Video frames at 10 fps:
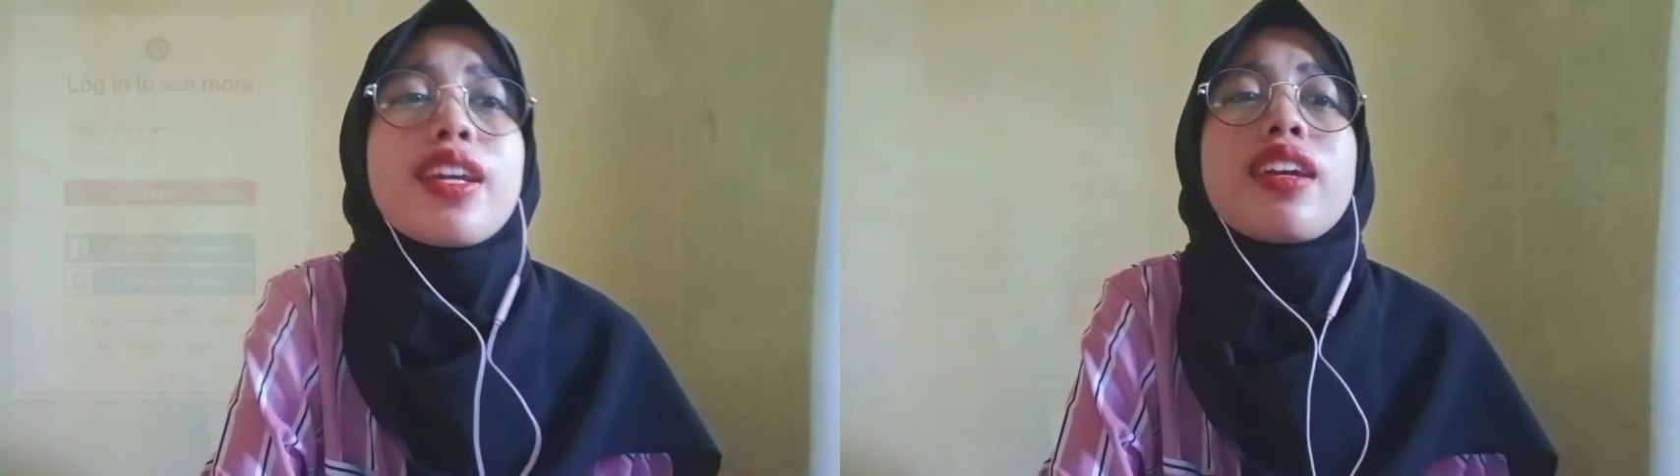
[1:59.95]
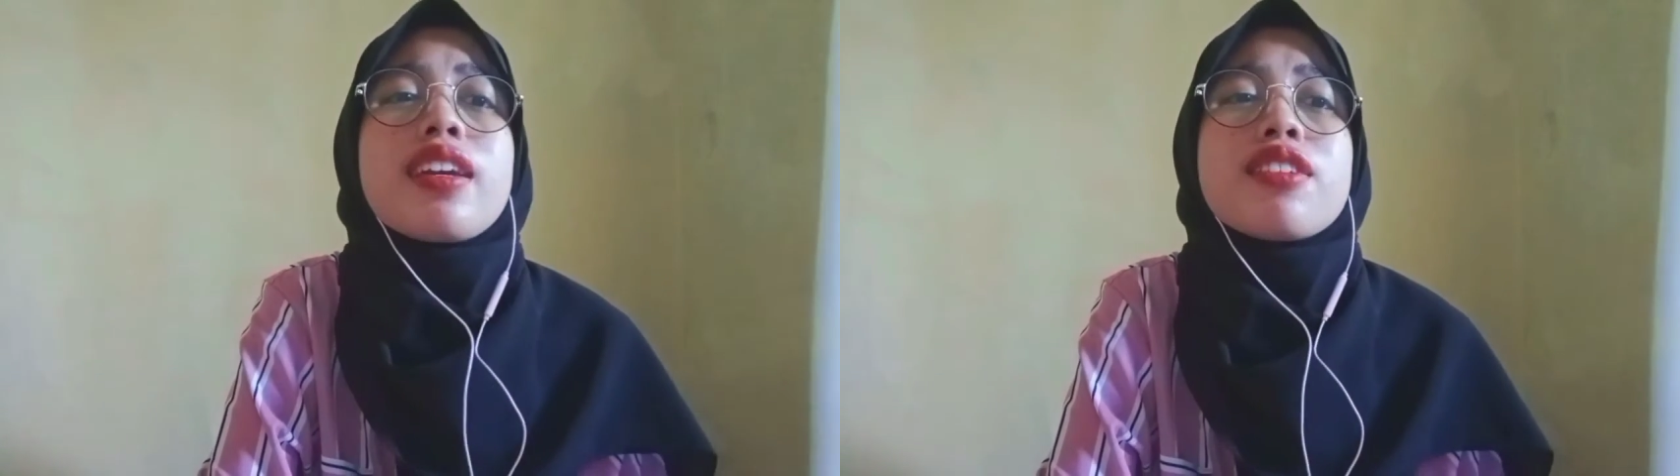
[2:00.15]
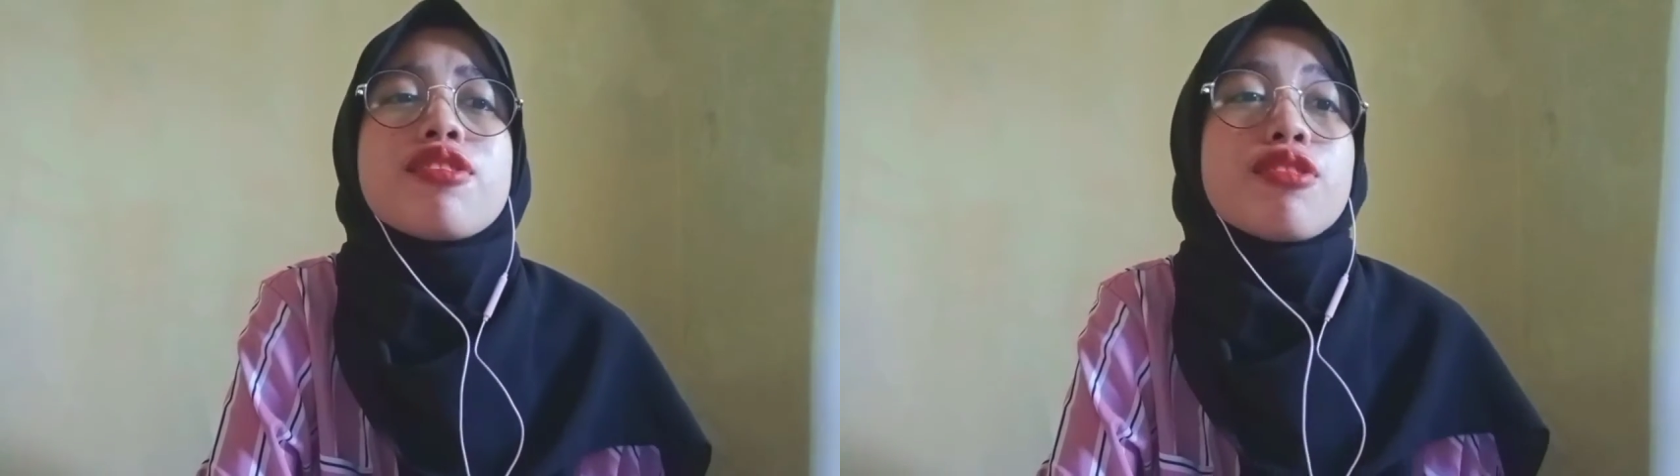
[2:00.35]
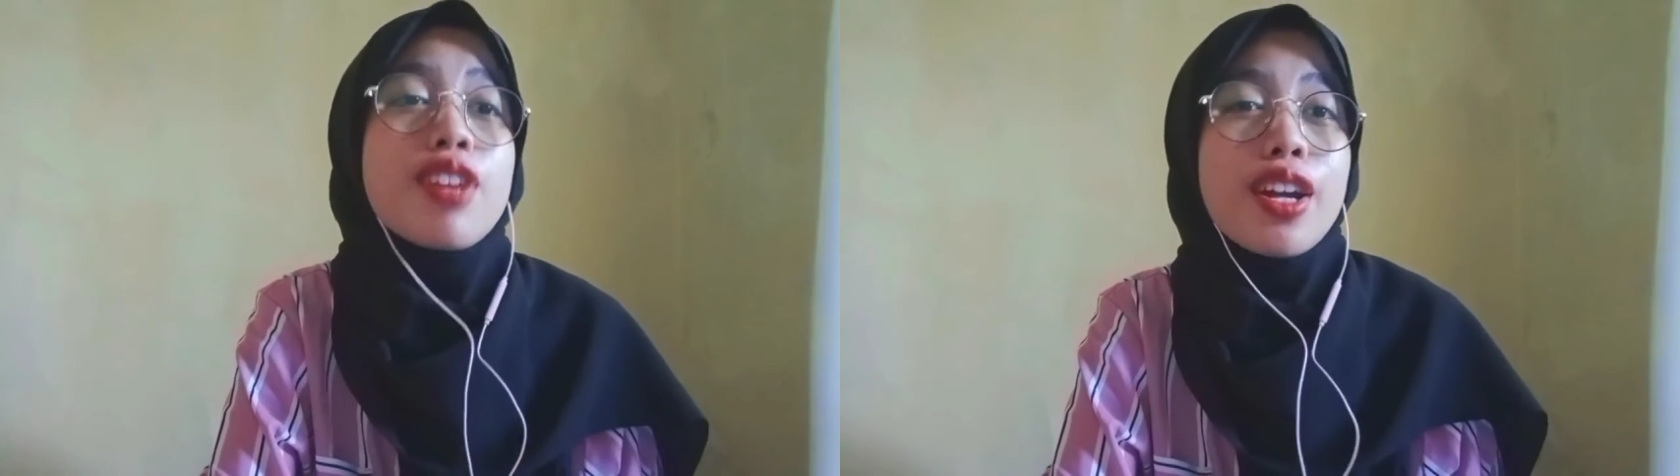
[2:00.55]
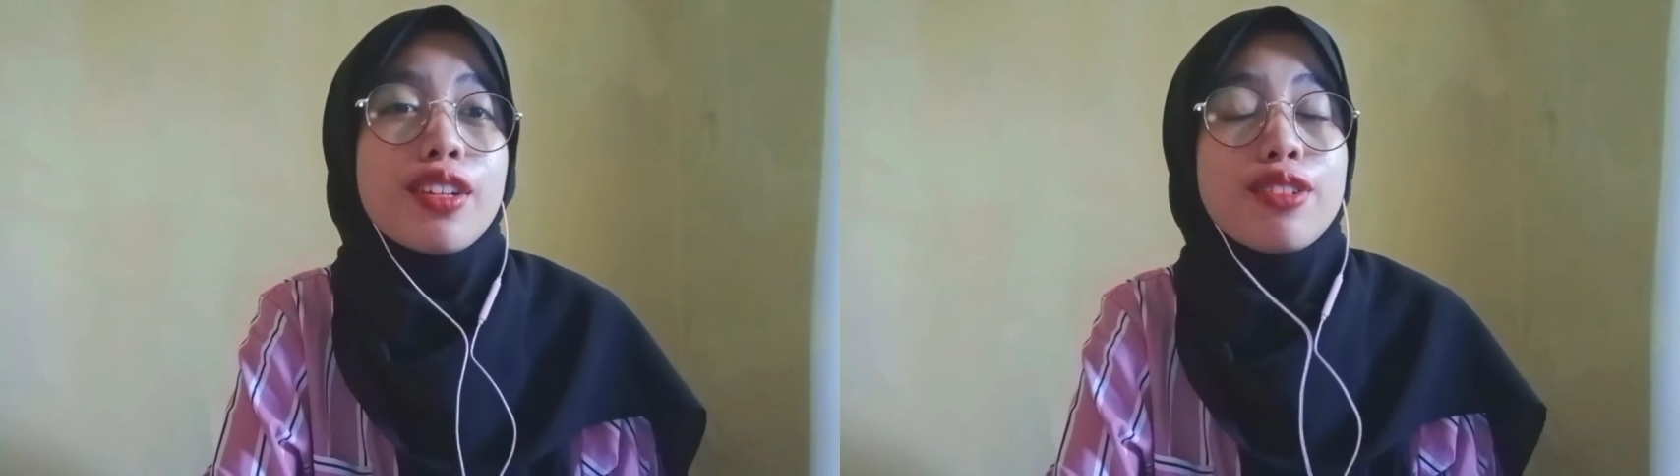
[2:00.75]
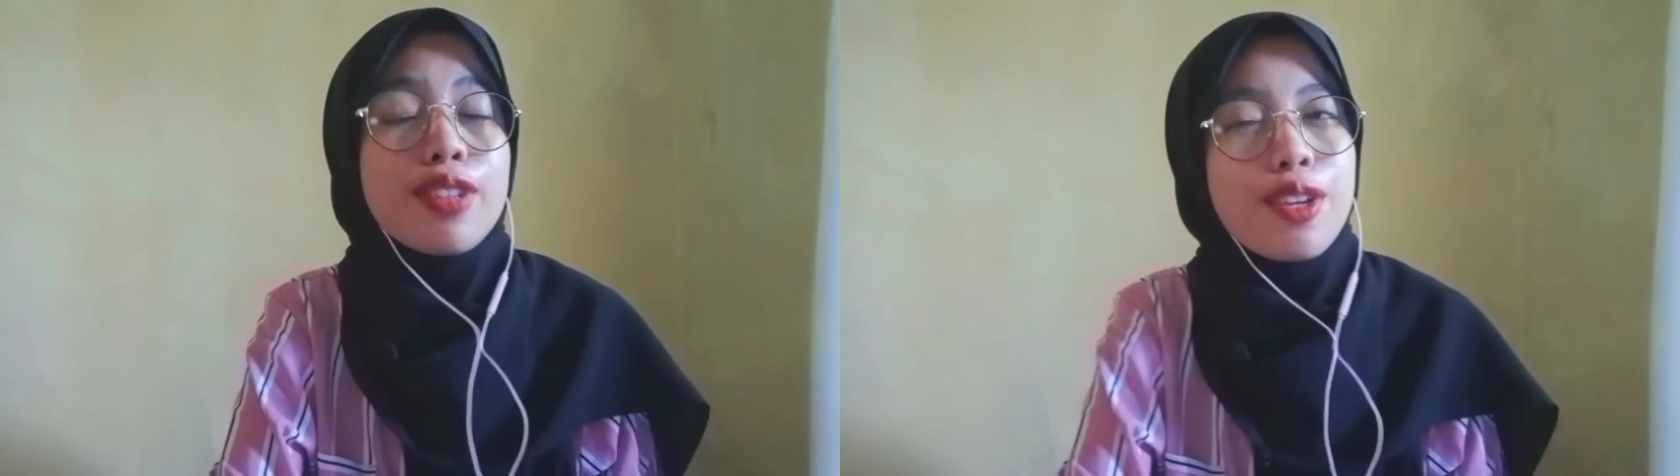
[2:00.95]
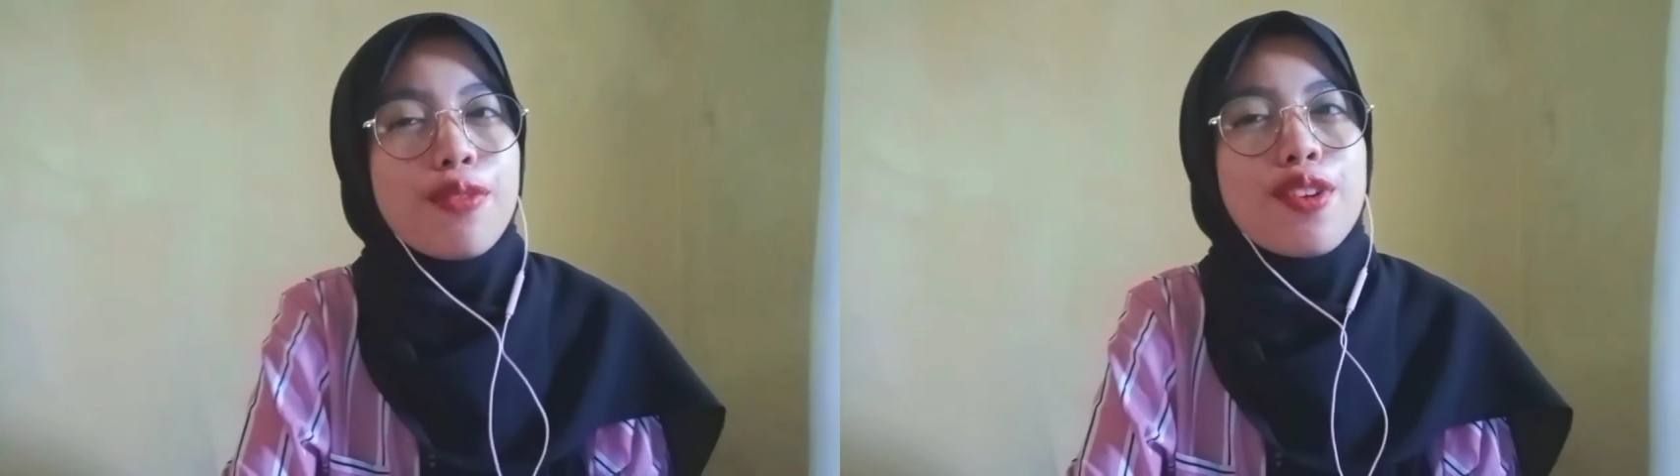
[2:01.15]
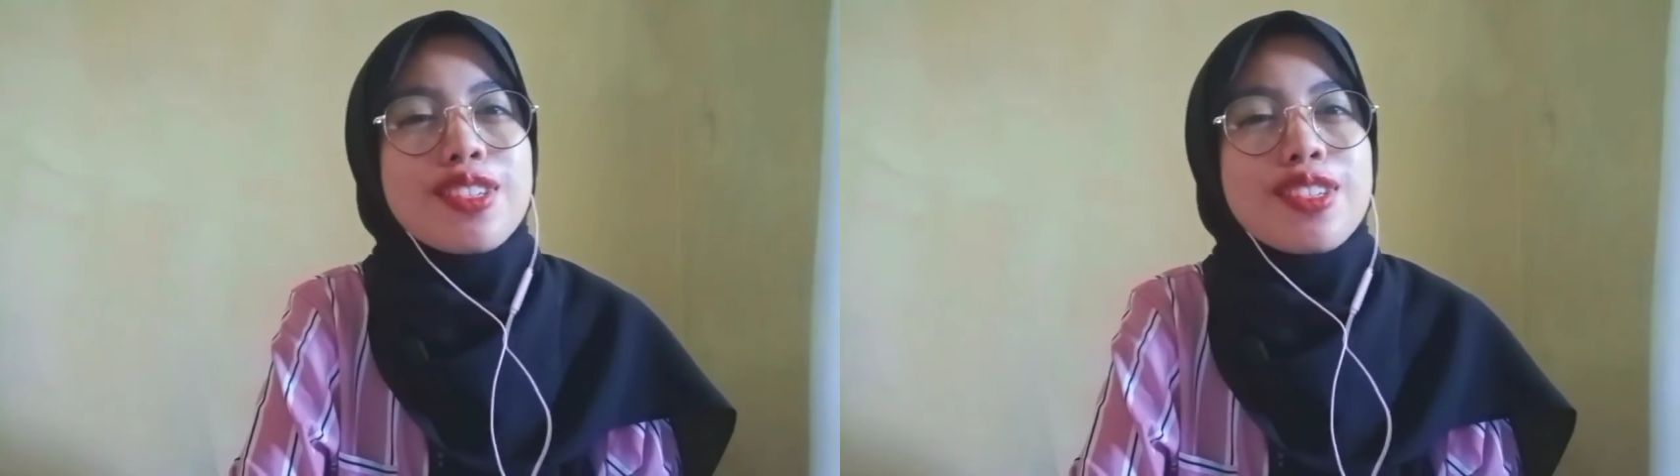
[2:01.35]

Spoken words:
can start looking for